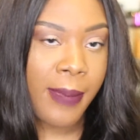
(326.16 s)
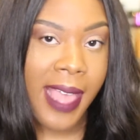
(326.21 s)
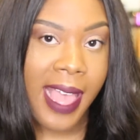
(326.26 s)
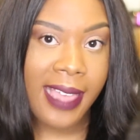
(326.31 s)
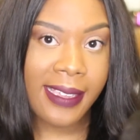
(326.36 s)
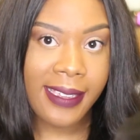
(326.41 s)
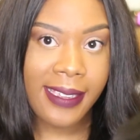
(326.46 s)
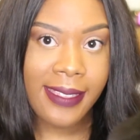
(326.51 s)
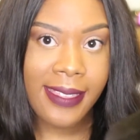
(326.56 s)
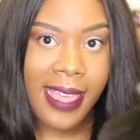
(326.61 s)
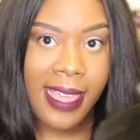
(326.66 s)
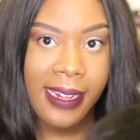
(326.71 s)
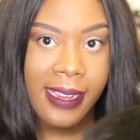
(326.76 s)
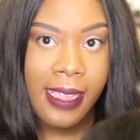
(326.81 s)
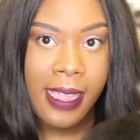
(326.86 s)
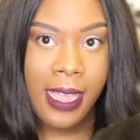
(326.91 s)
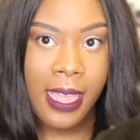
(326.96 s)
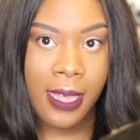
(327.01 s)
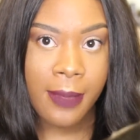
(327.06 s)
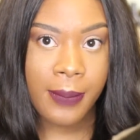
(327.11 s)
baggie that
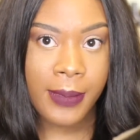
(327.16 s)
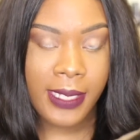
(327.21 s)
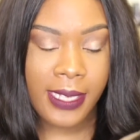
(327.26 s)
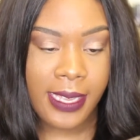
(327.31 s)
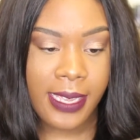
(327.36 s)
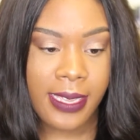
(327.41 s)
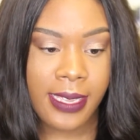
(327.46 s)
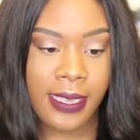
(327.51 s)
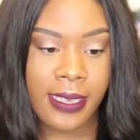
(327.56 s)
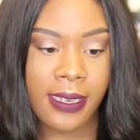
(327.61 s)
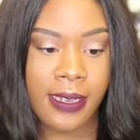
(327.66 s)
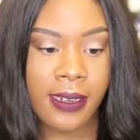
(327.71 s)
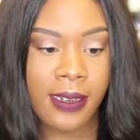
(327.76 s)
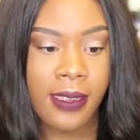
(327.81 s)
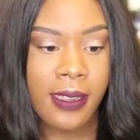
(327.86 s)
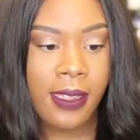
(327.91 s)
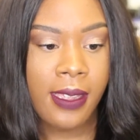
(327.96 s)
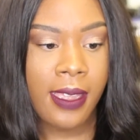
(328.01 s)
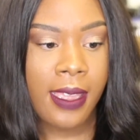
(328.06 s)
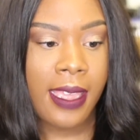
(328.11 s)
it comes in.
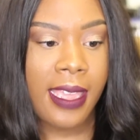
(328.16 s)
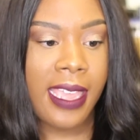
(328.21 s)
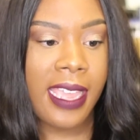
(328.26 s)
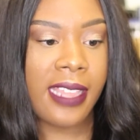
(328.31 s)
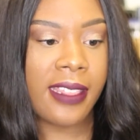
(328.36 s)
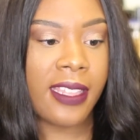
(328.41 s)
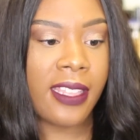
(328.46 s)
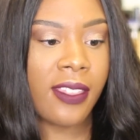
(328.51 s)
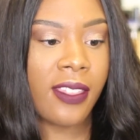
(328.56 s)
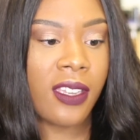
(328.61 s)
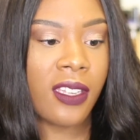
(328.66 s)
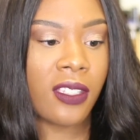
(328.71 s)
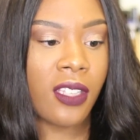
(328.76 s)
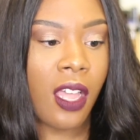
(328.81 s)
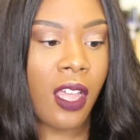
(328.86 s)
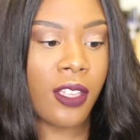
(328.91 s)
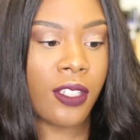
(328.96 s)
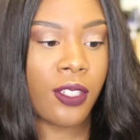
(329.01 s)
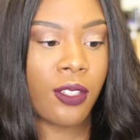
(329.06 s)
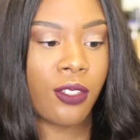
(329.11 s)
And then there's
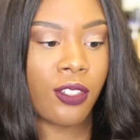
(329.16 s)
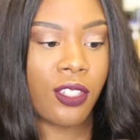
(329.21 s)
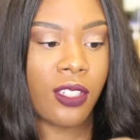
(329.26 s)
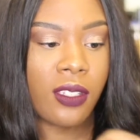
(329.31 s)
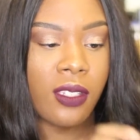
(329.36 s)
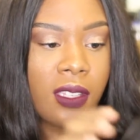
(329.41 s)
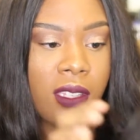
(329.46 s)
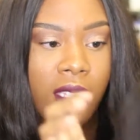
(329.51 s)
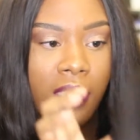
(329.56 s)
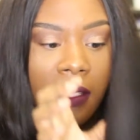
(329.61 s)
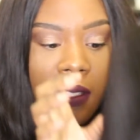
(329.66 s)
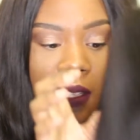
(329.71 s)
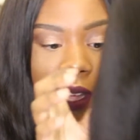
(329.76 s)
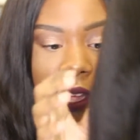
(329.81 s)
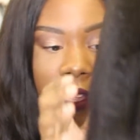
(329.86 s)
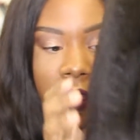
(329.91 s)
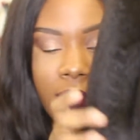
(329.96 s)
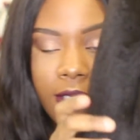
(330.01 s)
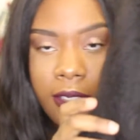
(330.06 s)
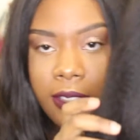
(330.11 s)
also just this
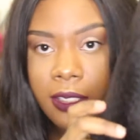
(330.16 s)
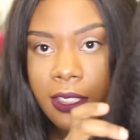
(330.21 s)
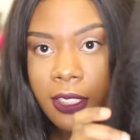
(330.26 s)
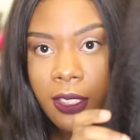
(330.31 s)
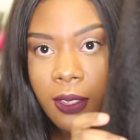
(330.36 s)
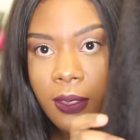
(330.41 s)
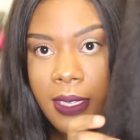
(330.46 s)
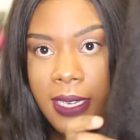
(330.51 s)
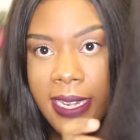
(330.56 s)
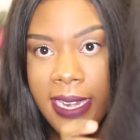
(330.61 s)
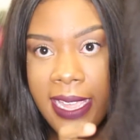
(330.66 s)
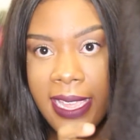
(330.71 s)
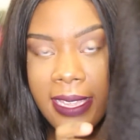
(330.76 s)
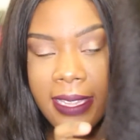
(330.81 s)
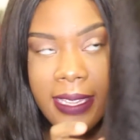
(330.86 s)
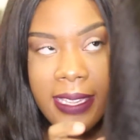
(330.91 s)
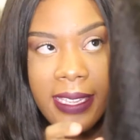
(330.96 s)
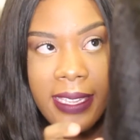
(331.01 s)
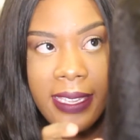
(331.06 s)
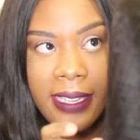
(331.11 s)
other little net
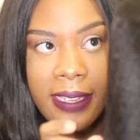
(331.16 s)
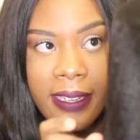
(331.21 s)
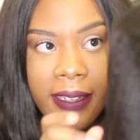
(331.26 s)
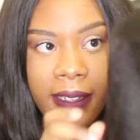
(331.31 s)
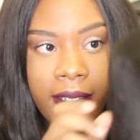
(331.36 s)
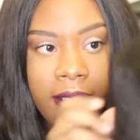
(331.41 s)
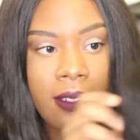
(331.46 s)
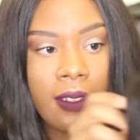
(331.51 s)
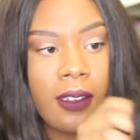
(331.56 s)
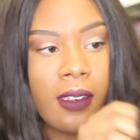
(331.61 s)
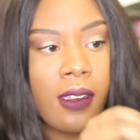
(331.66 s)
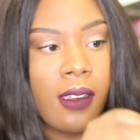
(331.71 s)
here,